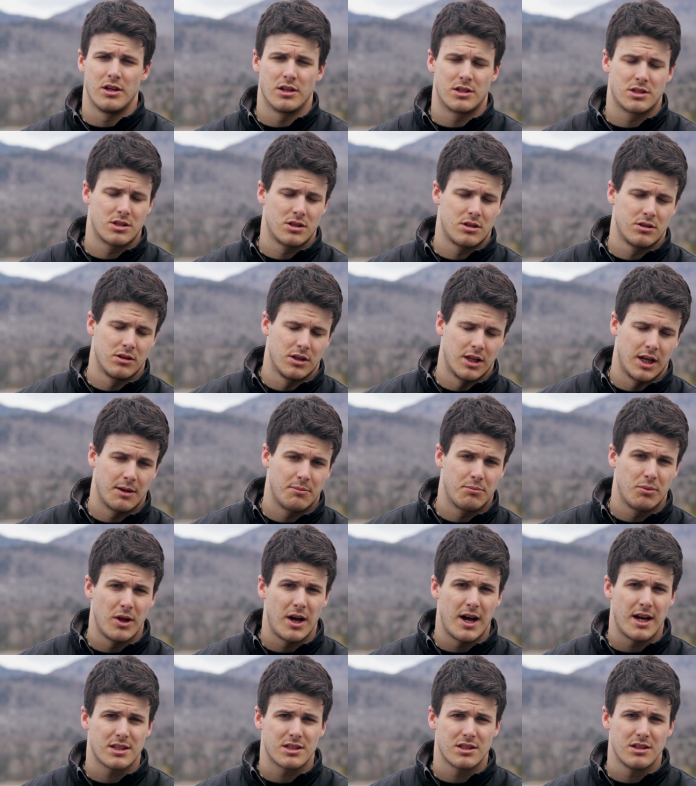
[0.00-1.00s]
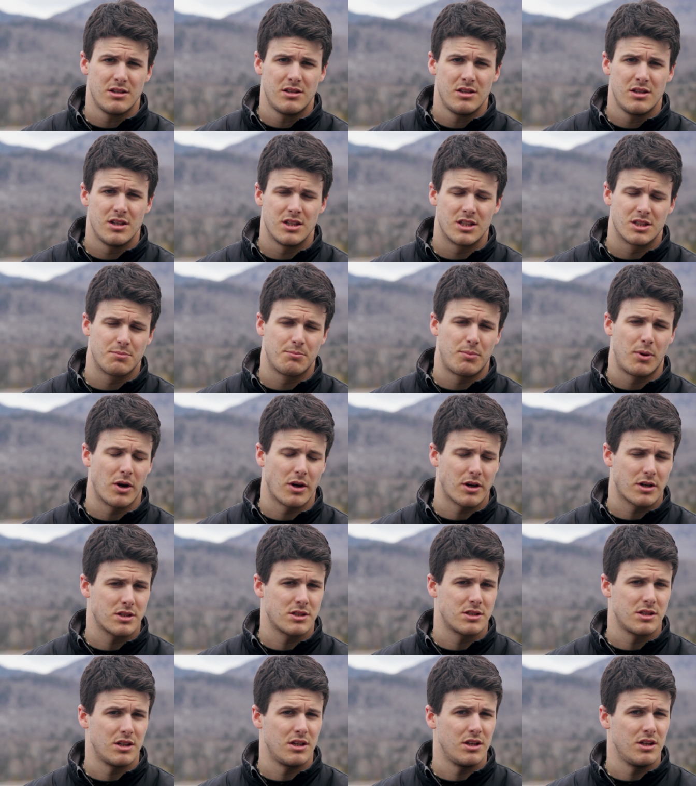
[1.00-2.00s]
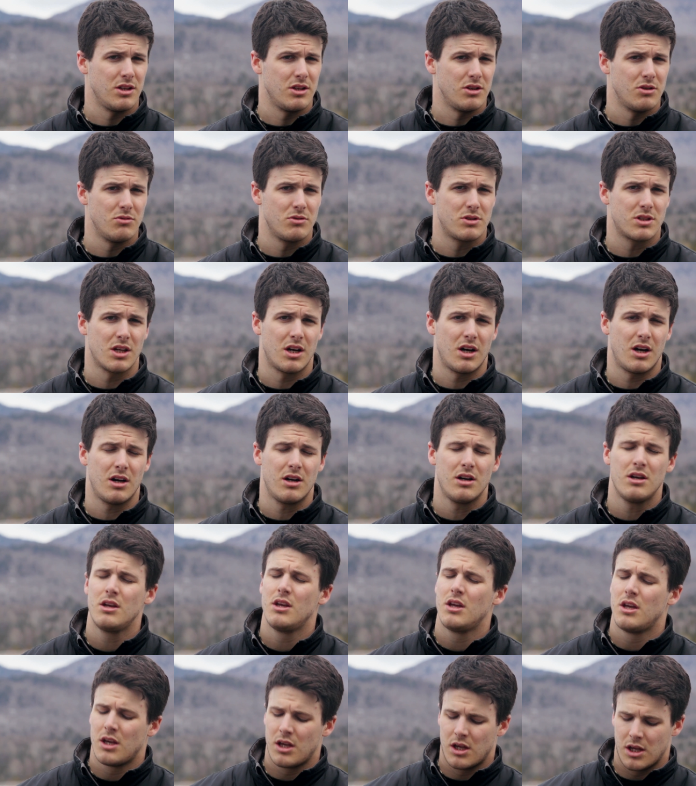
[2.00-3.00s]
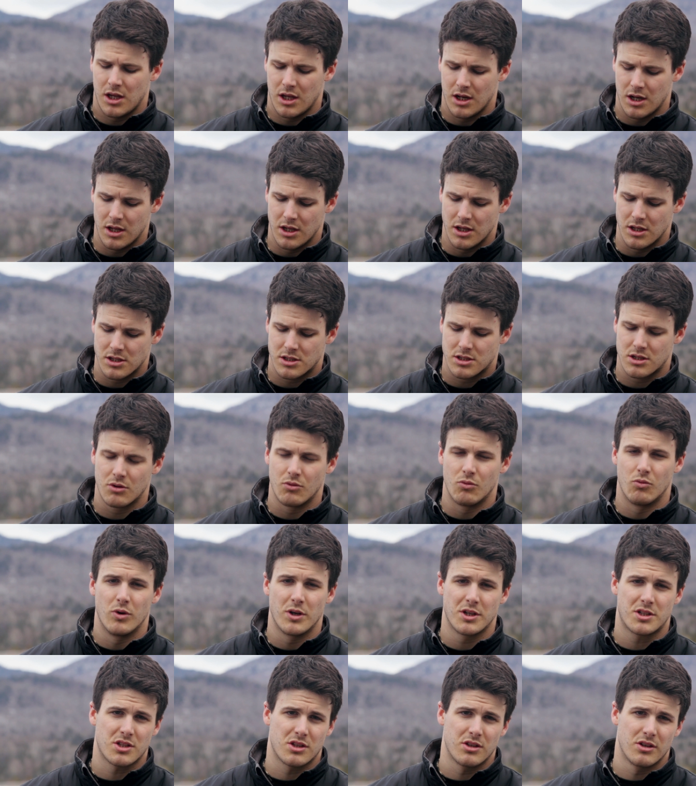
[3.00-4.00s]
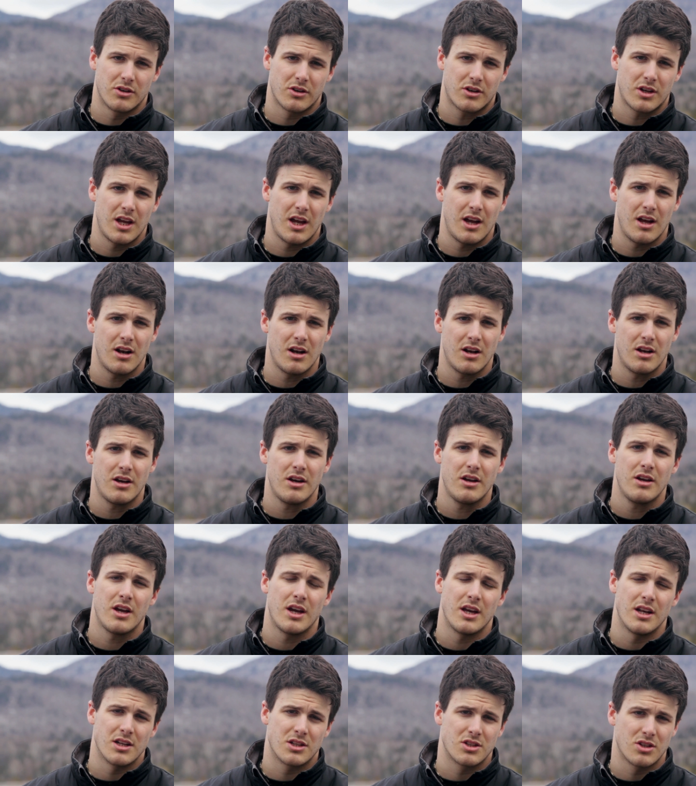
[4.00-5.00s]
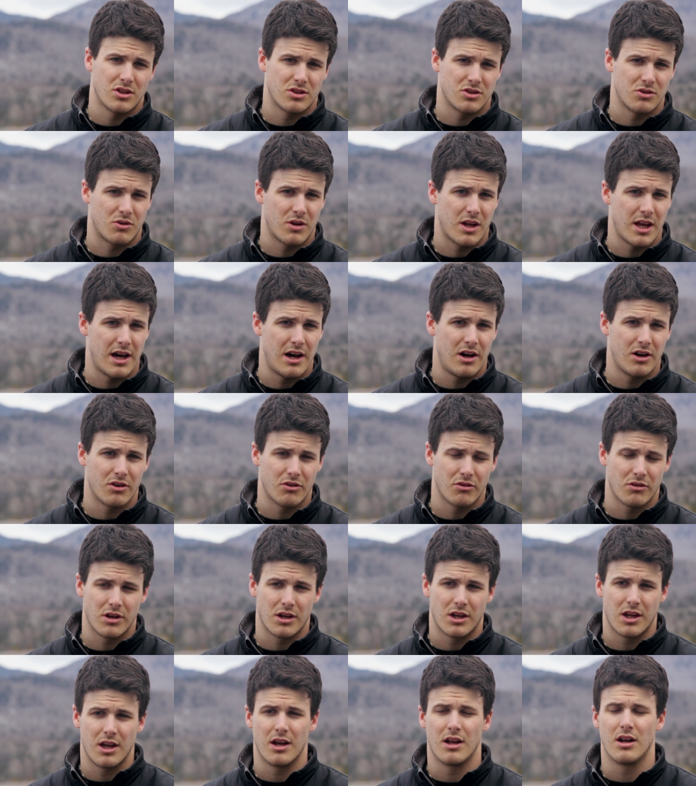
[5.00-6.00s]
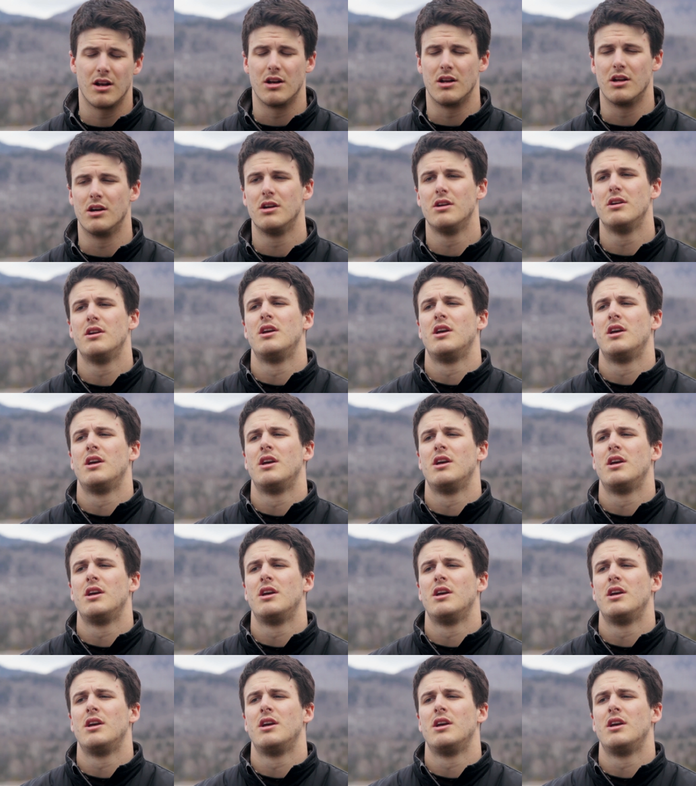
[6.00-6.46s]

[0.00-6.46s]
It's Lake Placid, it's Park City, Utah, it is Whistler, Canada, and it's also Calgary, Canada.